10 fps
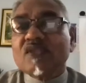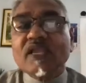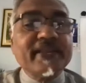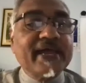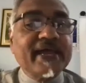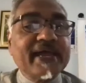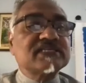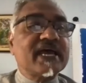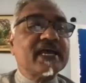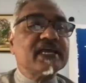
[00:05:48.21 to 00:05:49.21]
And as
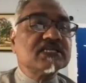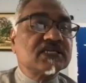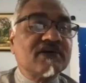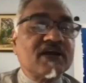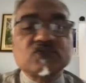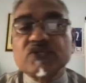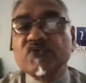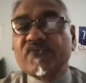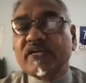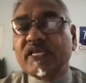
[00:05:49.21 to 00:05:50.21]
I interact with you
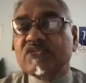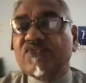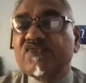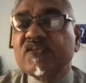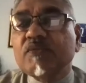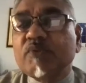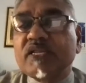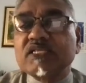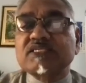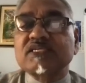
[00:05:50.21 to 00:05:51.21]
for the next 15
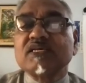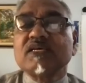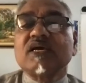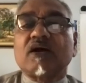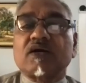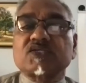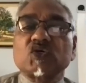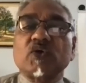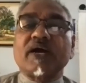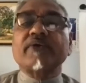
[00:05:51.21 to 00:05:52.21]
minutes, or
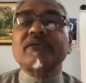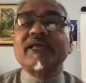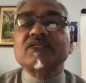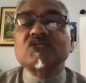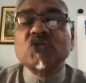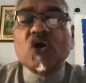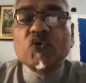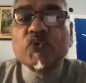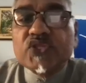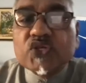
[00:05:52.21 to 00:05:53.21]
so, I would like to talk
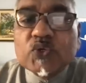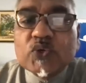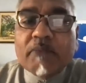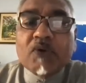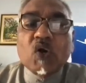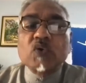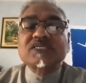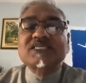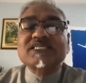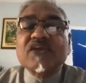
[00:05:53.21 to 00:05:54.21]
with you about
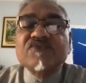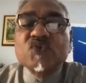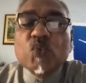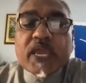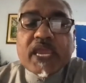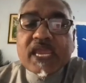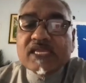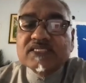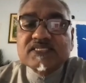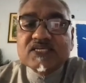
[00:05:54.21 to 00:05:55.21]
seven
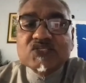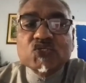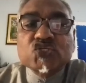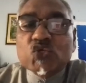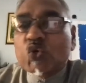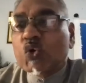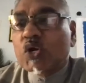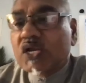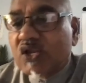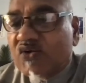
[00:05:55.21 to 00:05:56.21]
ways to show
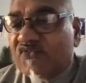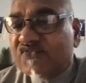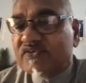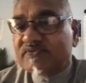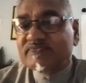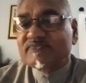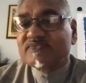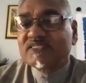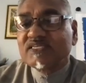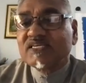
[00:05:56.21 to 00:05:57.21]
love.
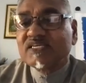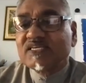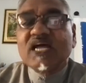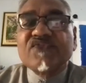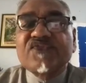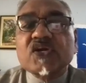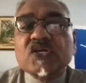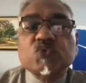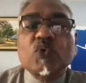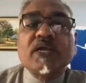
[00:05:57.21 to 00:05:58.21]
And the
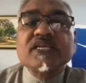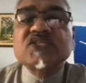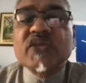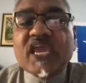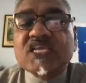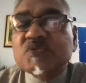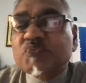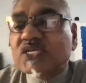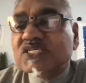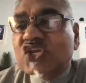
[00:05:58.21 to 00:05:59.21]
first one is to
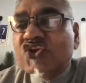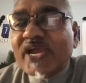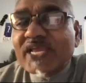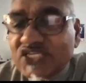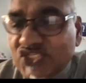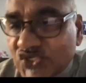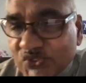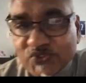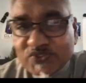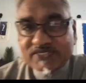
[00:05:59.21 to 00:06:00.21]
express
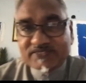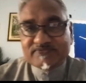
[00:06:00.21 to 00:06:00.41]
gratitude.